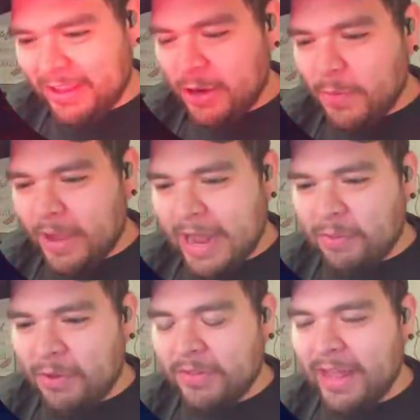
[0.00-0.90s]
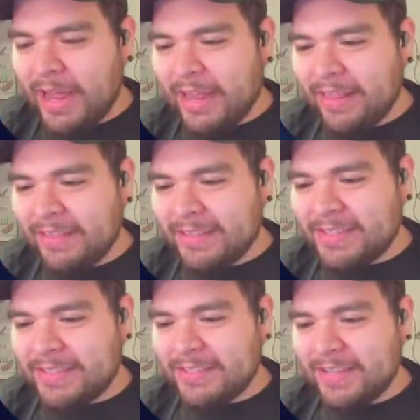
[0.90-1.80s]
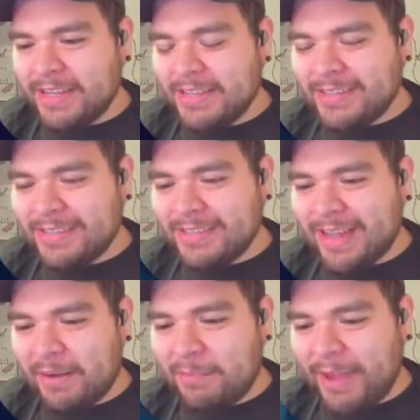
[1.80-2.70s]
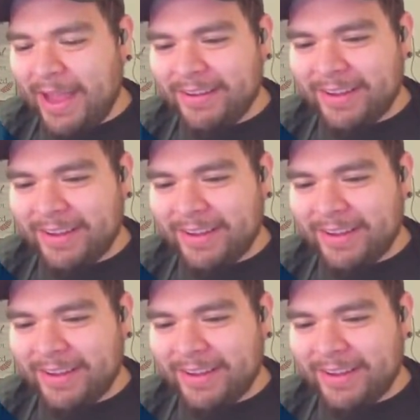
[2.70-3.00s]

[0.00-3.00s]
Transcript: You know what? I won't lie. This is this is not a bad